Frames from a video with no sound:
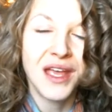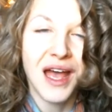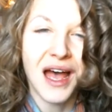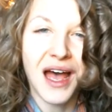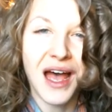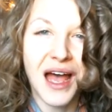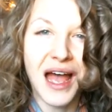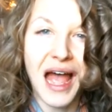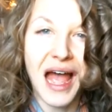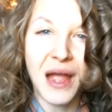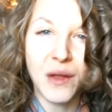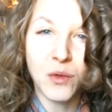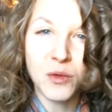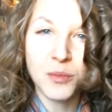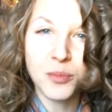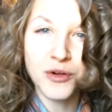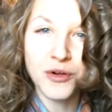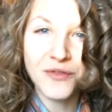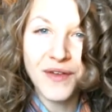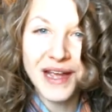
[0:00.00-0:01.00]
uh, I will
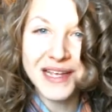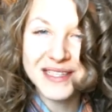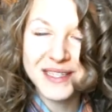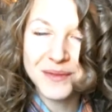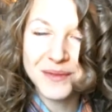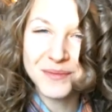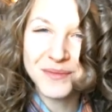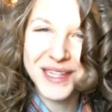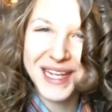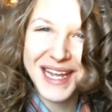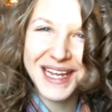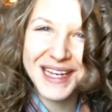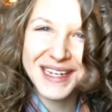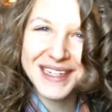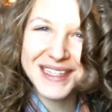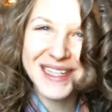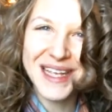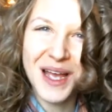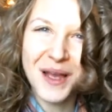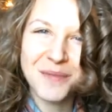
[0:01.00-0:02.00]
provide some
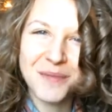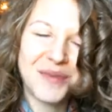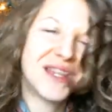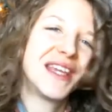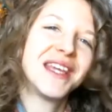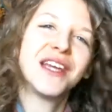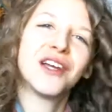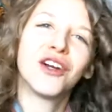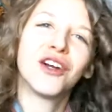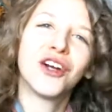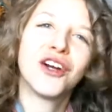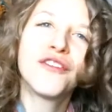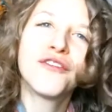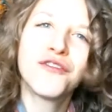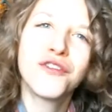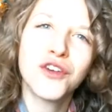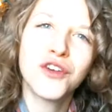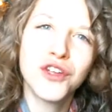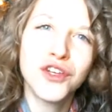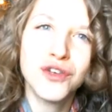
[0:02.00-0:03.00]
links up here
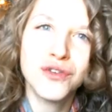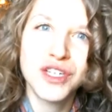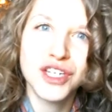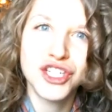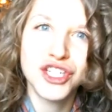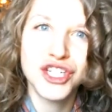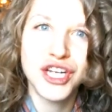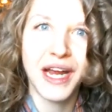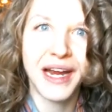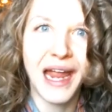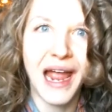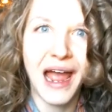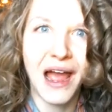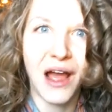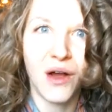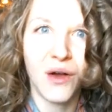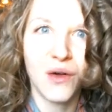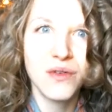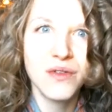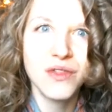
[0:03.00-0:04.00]
for you to check
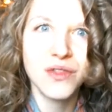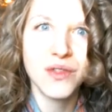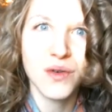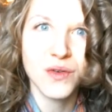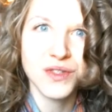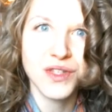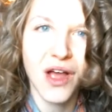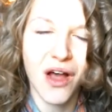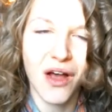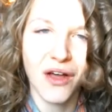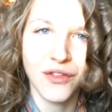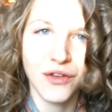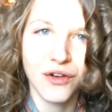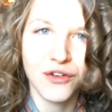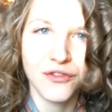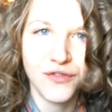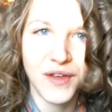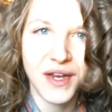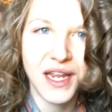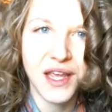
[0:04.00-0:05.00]
out those
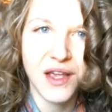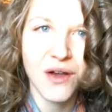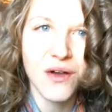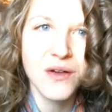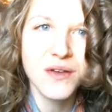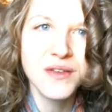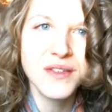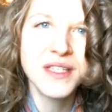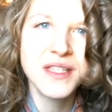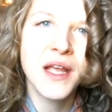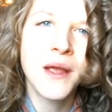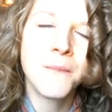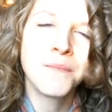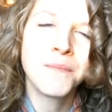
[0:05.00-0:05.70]
other videos.